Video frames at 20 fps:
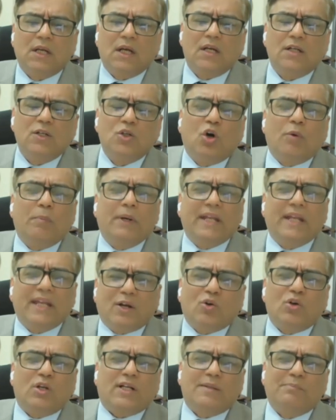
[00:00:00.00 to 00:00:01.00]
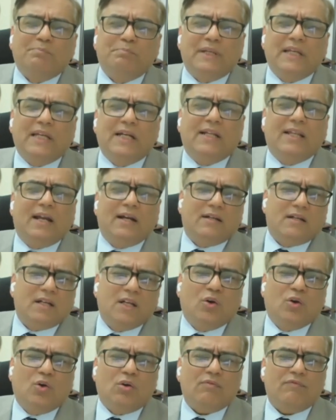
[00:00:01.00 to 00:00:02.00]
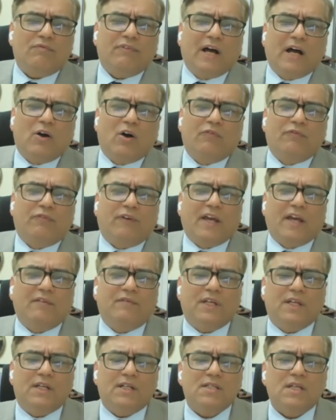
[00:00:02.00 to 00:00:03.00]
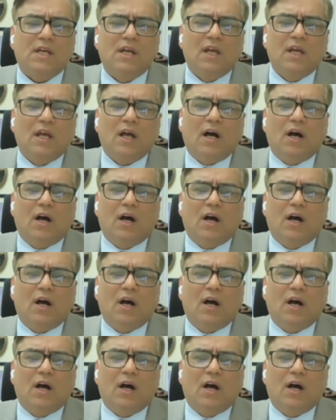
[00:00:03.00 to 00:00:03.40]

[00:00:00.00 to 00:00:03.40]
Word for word: Nobody could complete that tenure of five years.